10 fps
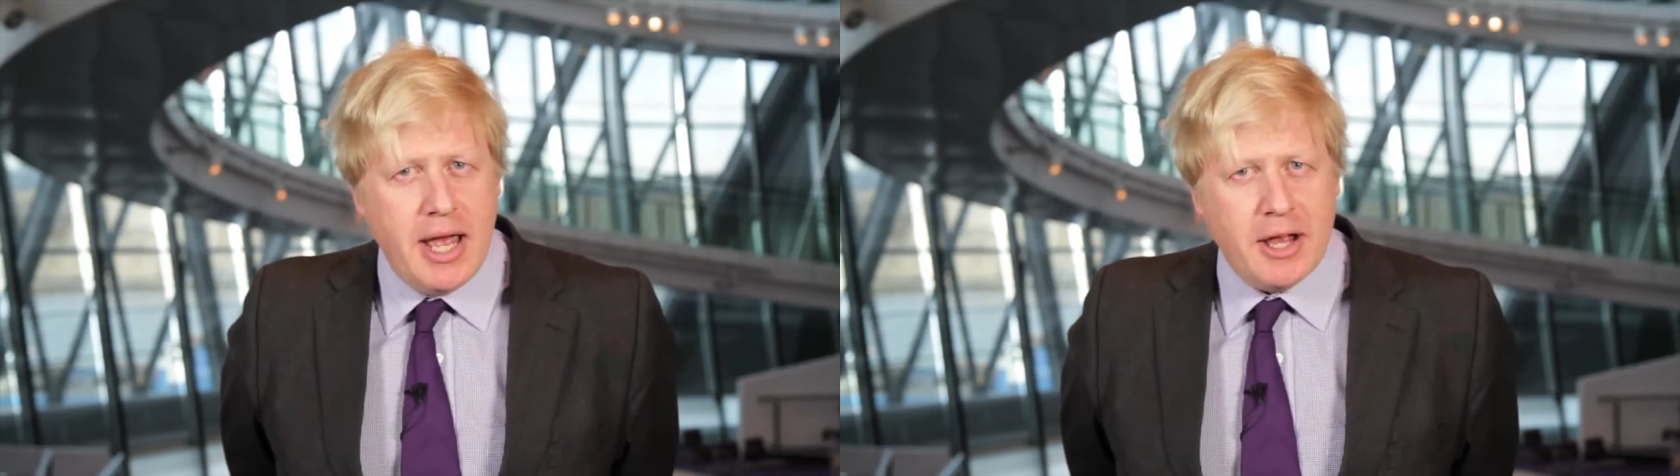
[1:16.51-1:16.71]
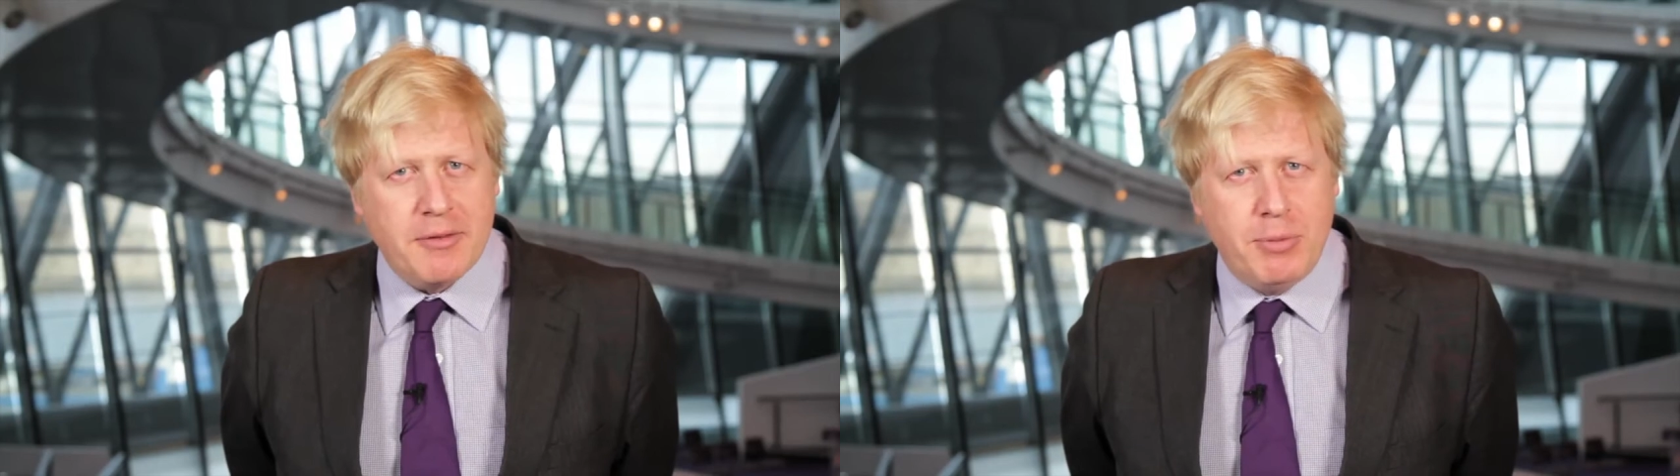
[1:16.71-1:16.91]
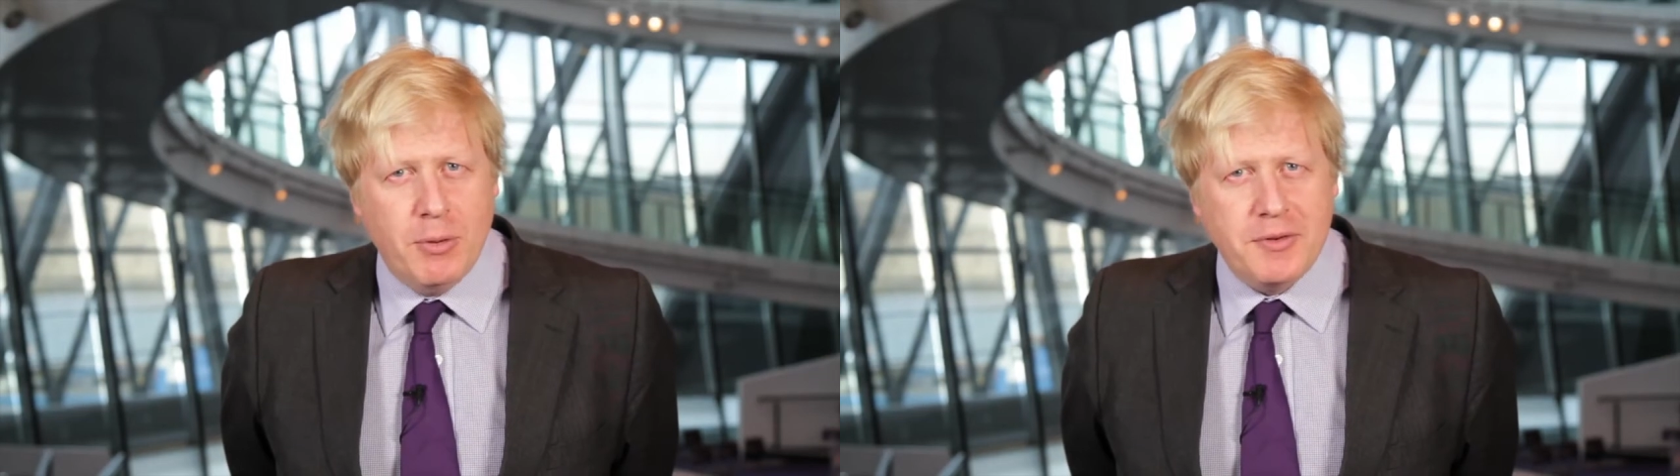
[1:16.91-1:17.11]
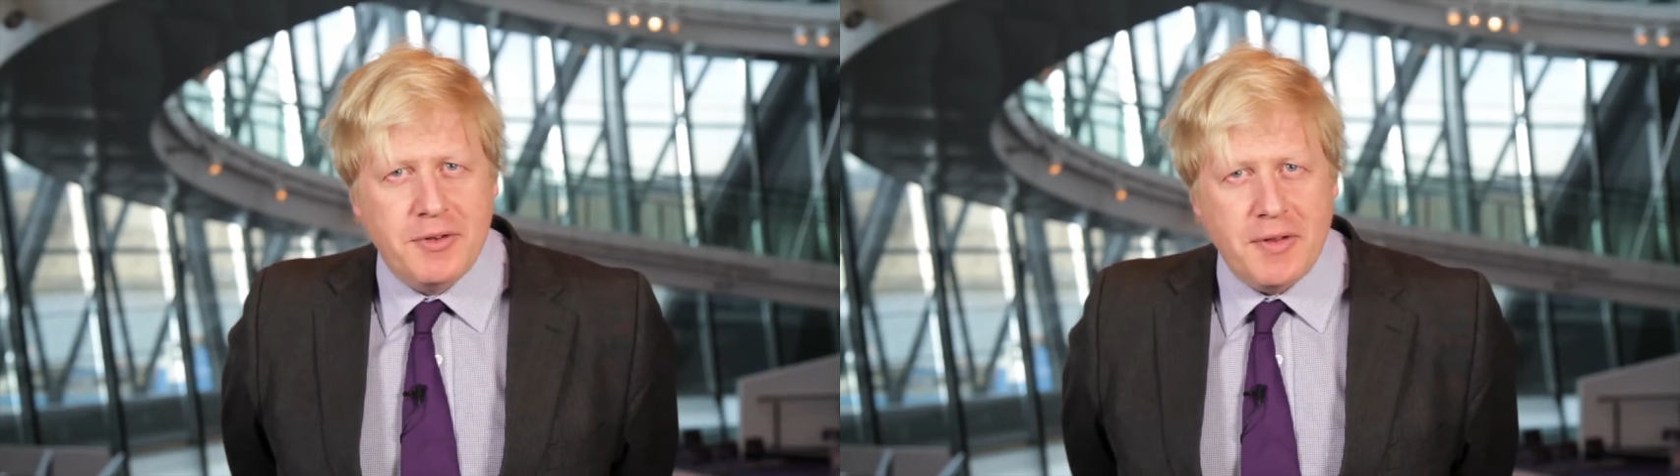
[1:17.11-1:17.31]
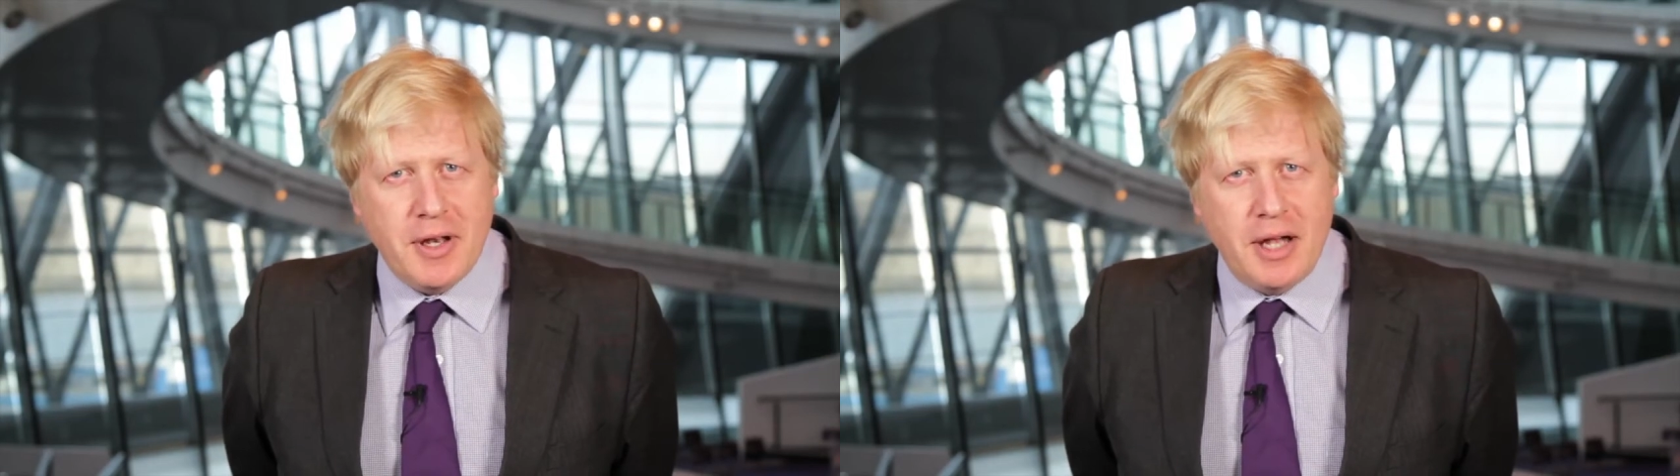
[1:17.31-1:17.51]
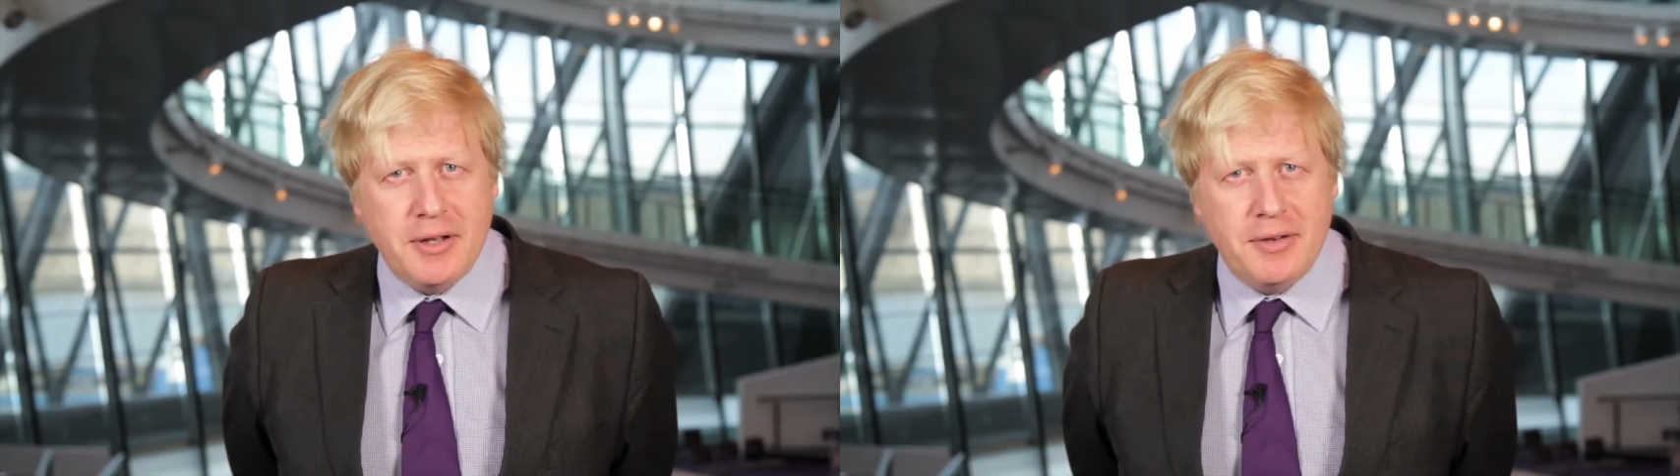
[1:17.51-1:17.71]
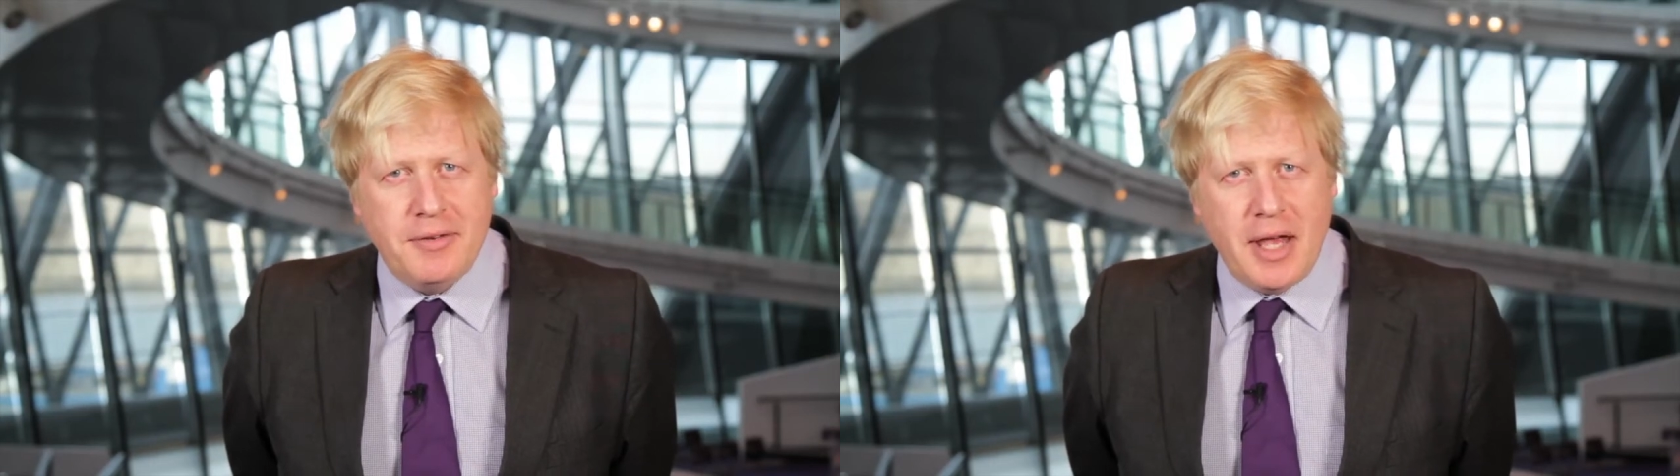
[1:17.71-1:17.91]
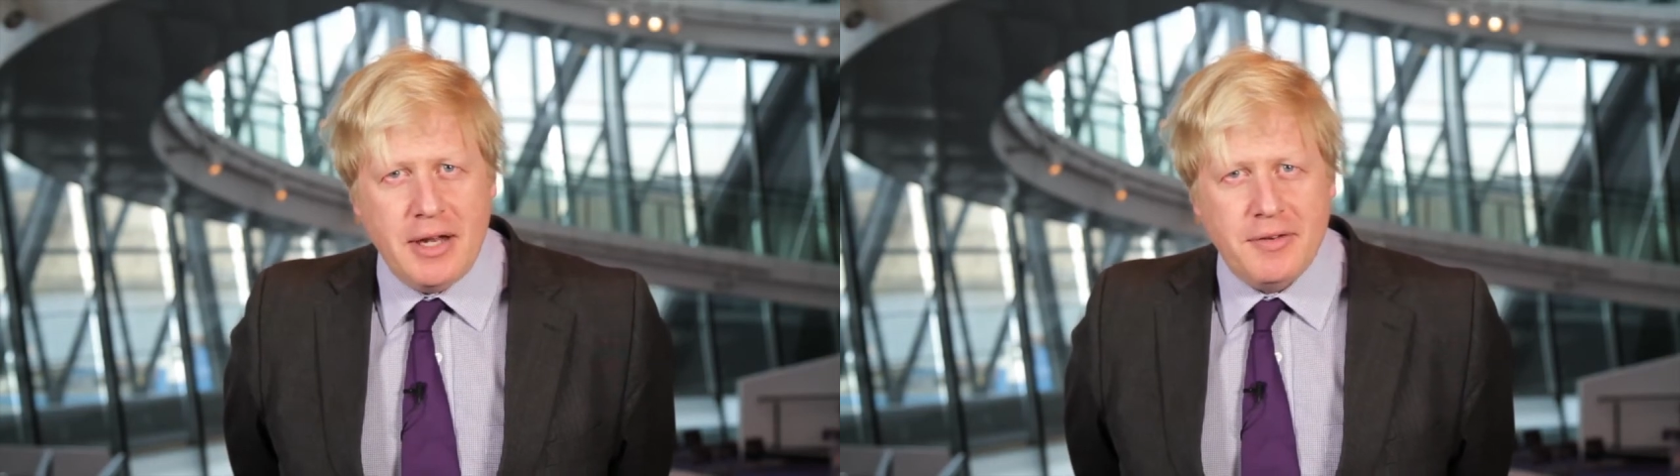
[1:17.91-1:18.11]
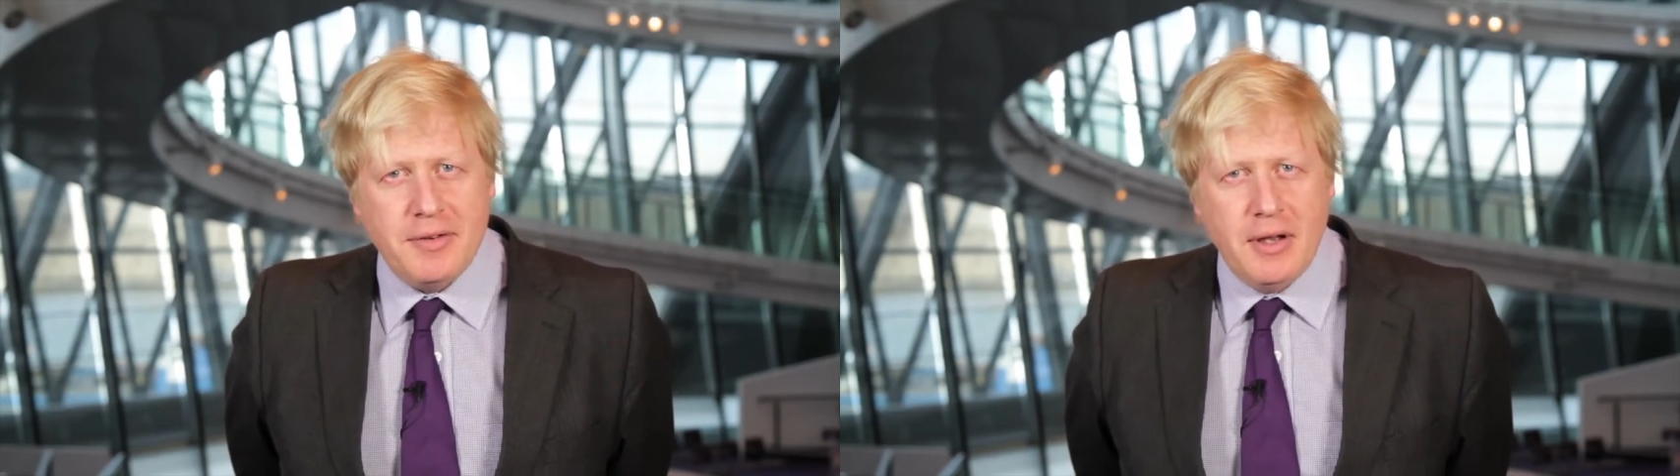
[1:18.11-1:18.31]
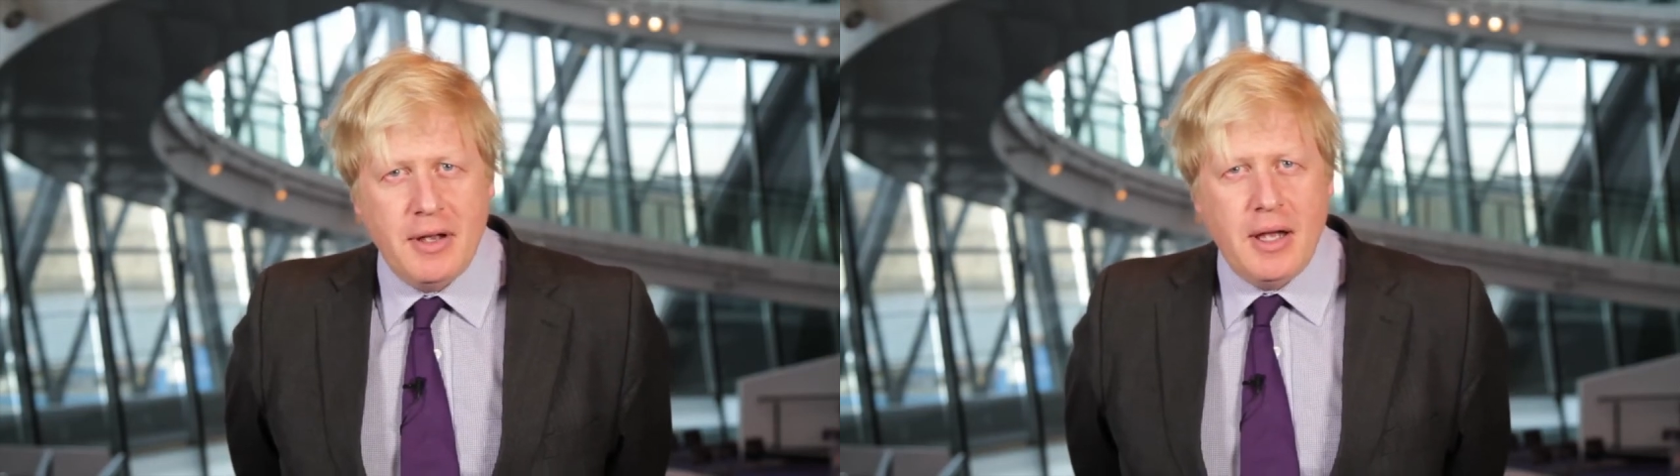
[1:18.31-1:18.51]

exports to the United States.